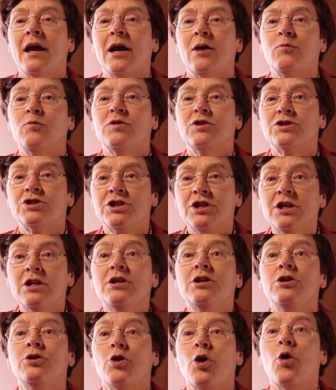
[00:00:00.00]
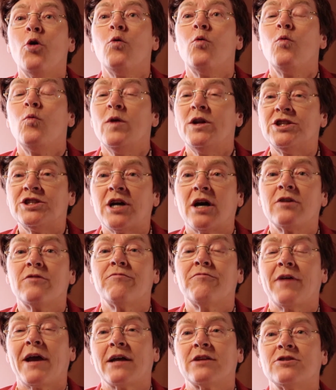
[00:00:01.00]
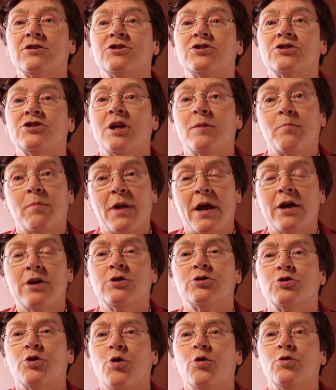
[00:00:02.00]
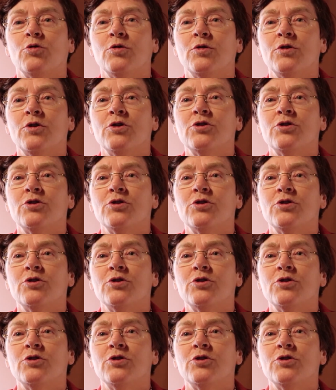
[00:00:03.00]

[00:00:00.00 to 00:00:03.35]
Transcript: and we really know which are the factors that play a role.